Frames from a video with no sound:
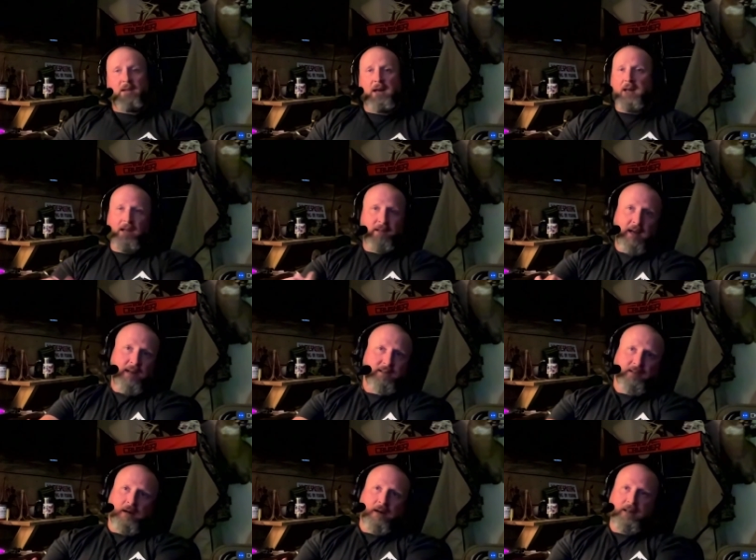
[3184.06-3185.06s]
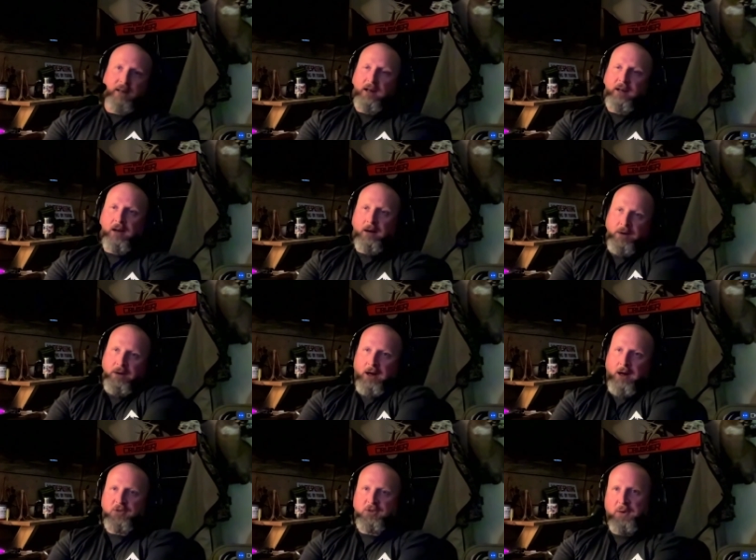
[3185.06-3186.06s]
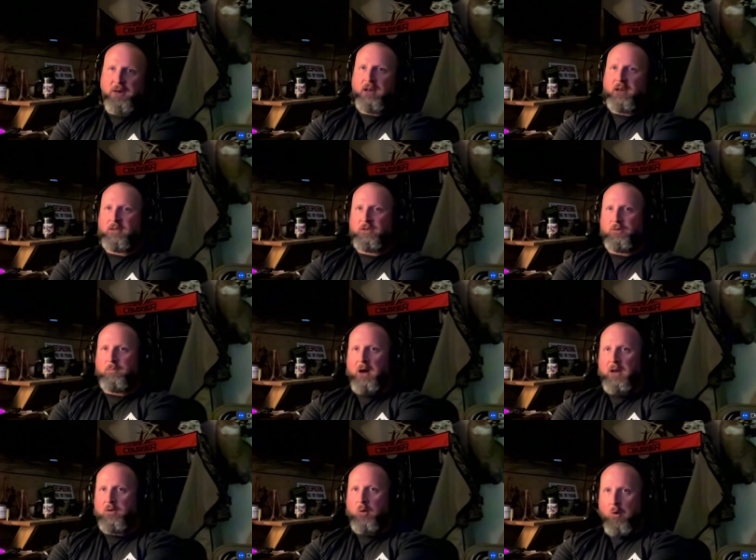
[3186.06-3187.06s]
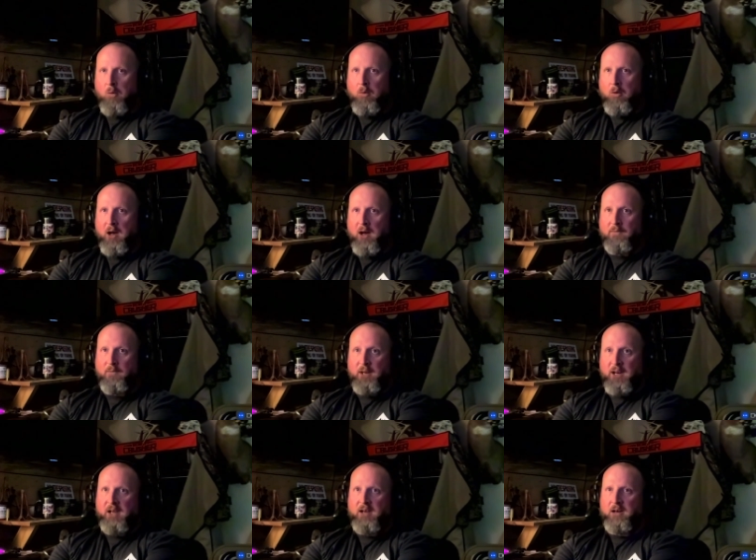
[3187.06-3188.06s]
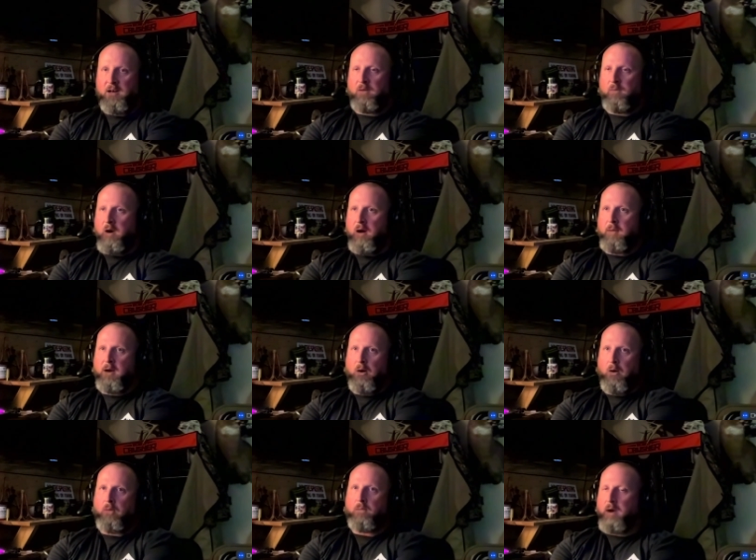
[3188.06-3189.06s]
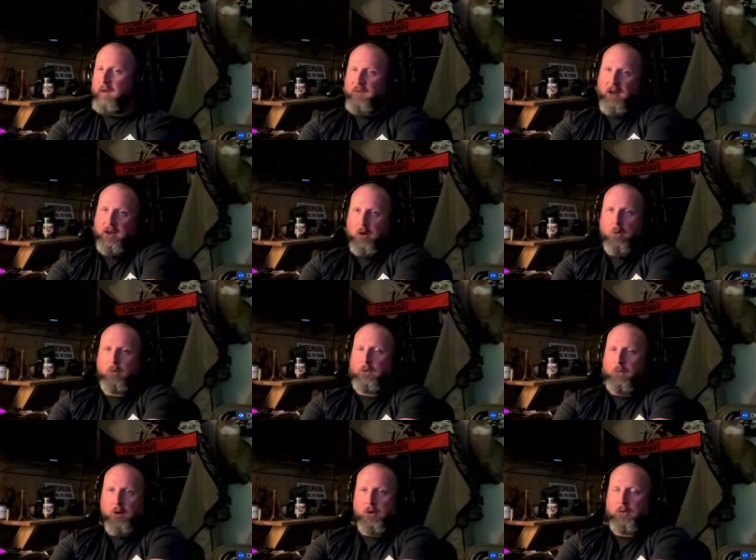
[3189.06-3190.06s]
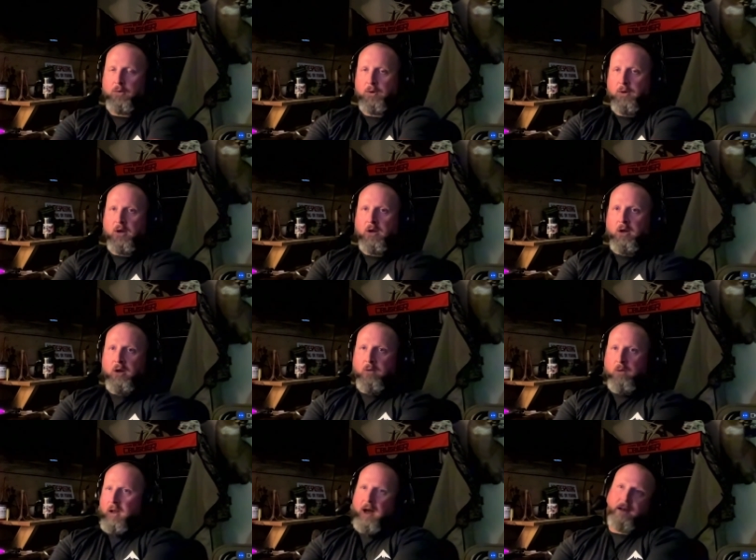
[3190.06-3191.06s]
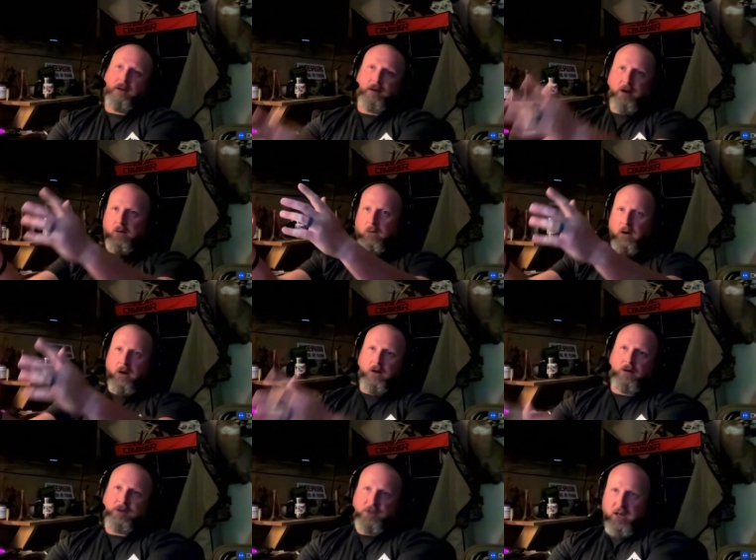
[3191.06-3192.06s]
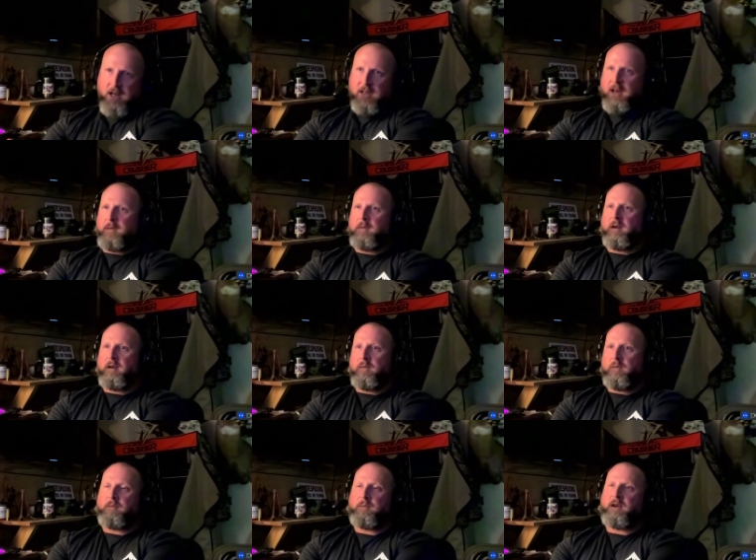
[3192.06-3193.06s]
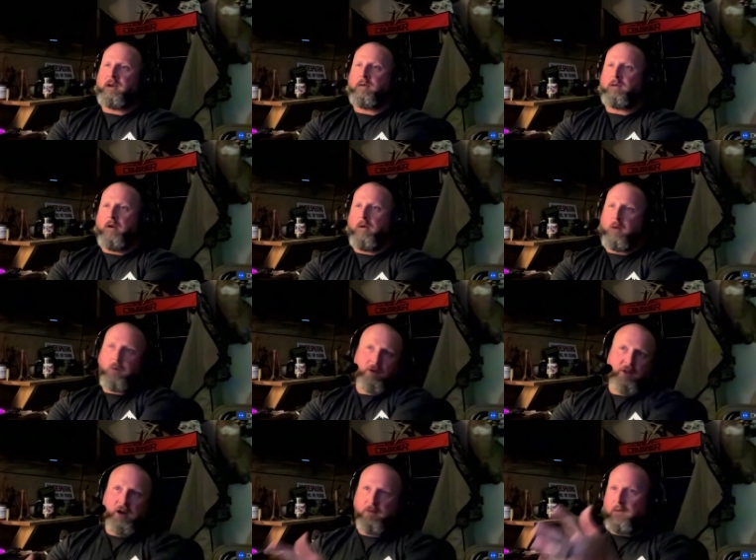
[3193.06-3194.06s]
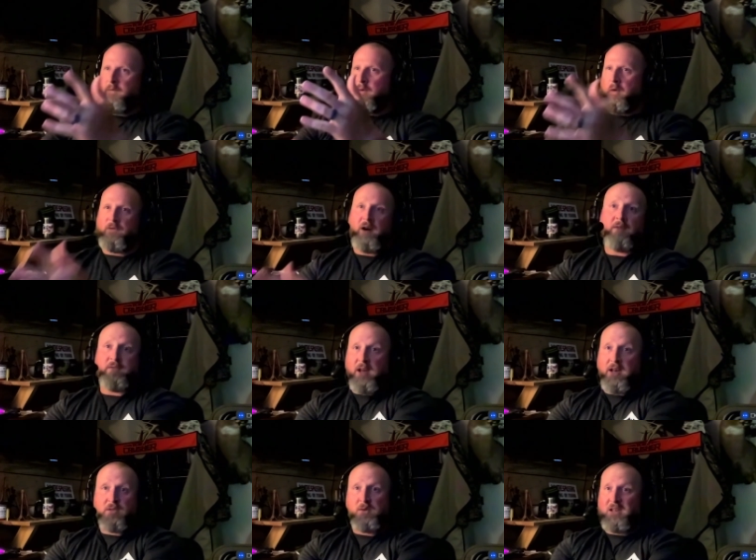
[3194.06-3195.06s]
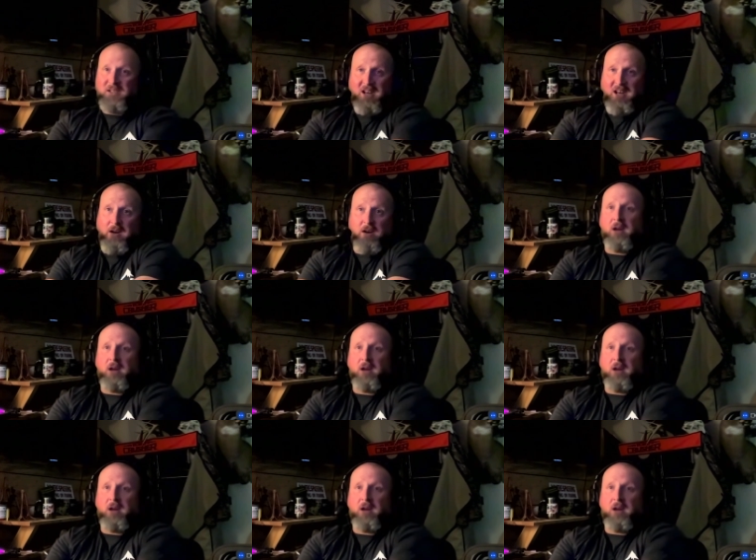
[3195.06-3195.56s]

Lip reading: that's again, I mean, I'm speaking to my normal everyday hunting where I'm at home. If I go on the road, well, like, Hunter and Chad came and hunted with me in Oklahoma. We're there for 4 or 5 days. We just got to hunt.